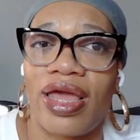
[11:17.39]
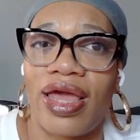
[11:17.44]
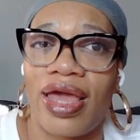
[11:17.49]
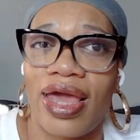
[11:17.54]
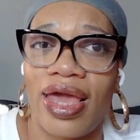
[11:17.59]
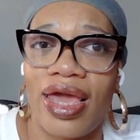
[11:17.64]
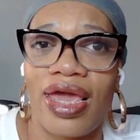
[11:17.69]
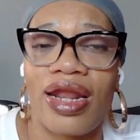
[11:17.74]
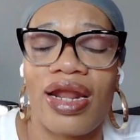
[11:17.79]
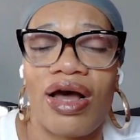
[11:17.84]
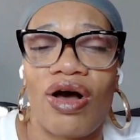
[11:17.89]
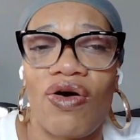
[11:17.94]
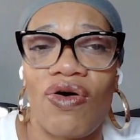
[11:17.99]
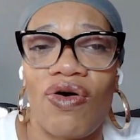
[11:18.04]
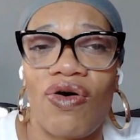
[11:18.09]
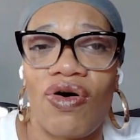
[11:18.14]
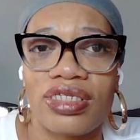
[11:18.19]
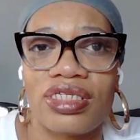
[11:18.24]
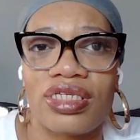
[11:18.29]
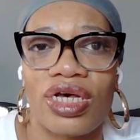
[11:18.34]
And
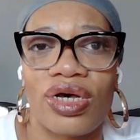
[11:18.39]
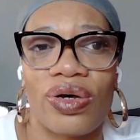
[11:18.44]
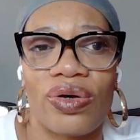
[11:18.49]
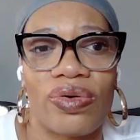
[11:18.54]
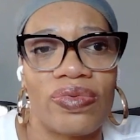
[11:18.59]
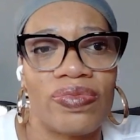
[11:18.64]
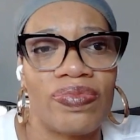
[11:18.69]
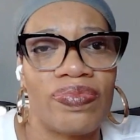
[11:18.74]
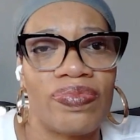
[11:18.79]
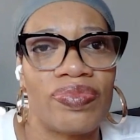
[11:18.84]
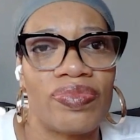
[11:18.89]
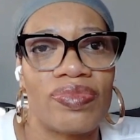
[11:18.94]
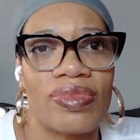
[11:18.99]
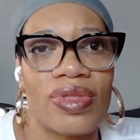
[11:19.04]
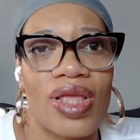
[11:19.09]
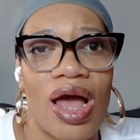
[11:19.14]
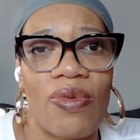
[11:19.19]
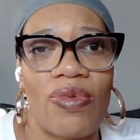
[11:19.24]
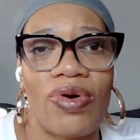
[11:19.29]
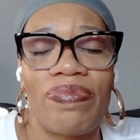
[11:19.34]
also,
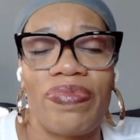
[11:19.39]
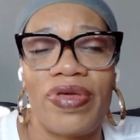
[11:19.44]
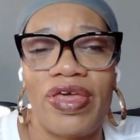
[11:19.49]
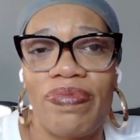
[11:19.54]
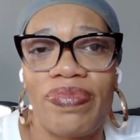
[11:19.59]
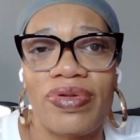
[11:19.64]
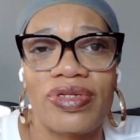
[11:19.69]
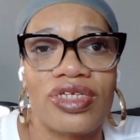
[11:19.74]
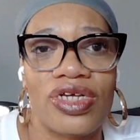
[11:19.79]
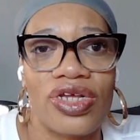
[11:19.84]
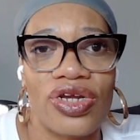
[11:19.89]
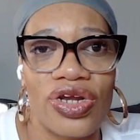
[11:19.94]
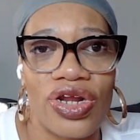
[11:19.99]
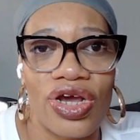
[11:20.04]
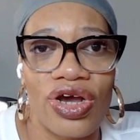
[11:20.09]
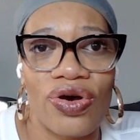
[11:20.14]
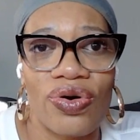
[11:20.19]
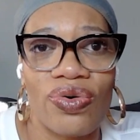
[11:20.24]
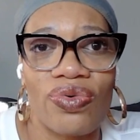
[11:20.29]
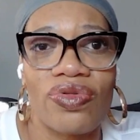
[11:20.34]
I want people to
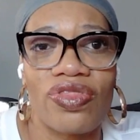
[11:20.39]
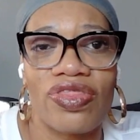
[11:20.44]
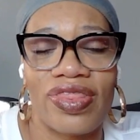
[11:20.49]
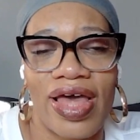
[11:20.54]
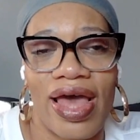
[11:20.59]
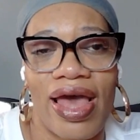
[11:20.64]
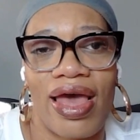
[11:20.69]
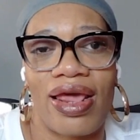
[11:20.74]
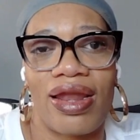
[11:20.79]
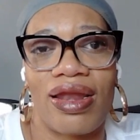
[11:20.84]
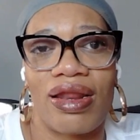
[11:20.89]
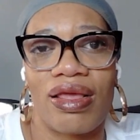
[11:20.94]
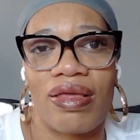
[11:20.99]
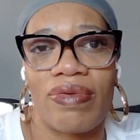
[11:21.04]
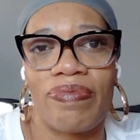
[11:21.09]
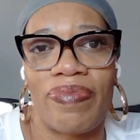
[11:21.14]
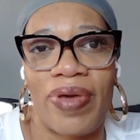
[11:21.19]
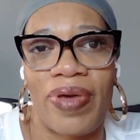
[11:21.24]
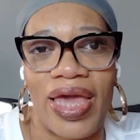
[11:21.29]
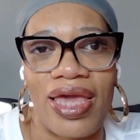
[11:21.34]
know that
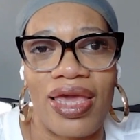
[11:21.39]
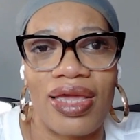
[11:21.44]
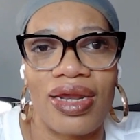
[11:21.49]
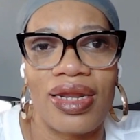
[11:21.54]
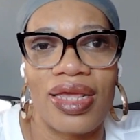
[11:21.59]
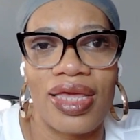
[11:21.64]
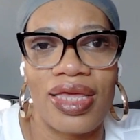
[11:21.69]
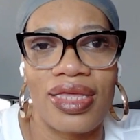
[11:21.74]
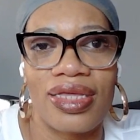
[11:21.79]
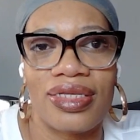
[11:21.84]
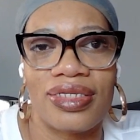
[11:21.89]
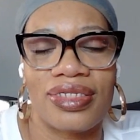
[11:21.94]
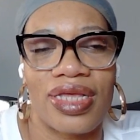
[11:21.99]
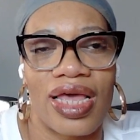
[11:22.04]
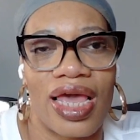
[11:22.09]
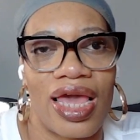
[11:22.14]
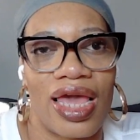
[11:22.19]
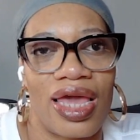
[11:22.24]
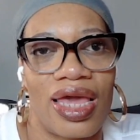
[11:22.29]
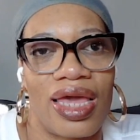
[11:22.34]
bacon is
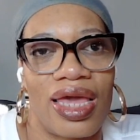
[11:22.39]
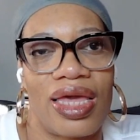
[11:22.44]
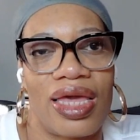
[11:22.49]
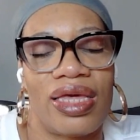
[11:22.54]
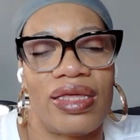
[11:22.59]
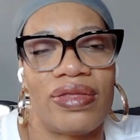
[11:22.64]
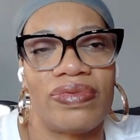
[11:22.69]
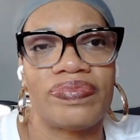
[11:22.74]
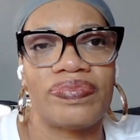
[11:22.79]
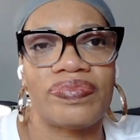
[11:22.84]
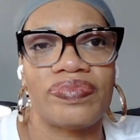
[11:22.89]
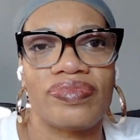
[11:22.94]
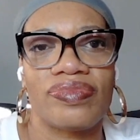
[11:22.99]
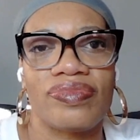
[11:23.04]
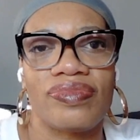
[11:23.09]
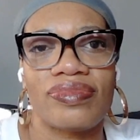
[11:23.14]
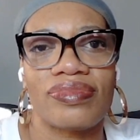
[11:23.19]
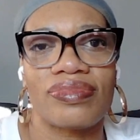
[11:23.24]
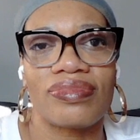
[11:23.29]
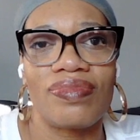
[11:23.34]
a
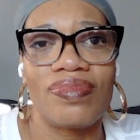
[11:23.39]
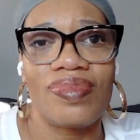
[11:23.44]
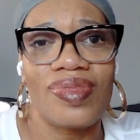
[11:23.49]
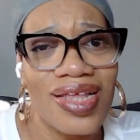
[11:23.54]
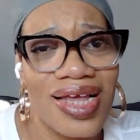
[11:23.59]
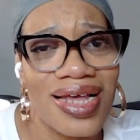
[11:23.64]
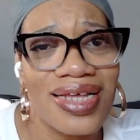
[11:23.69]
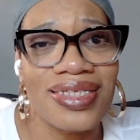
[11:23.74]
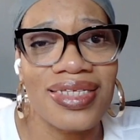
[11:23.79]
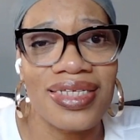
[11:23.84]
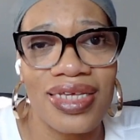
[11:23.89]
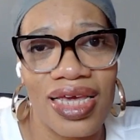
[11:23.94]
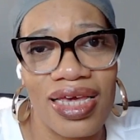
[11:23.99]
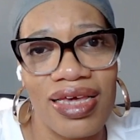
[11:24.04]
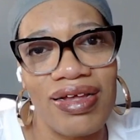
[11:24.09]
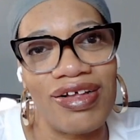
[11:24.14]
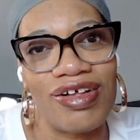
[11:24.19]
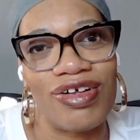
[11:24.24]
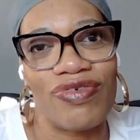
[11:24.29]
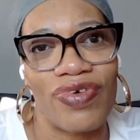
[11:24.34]
a
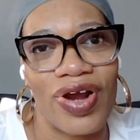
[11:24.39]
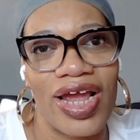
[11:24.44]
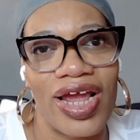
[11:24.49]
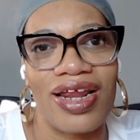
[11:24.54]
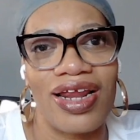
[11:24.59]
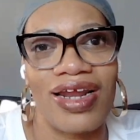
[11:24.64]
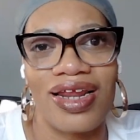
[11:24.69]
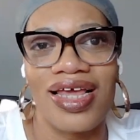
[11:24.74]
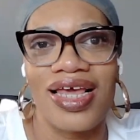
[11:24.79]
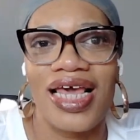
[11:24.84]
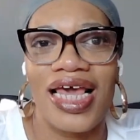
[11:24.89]
skill, right?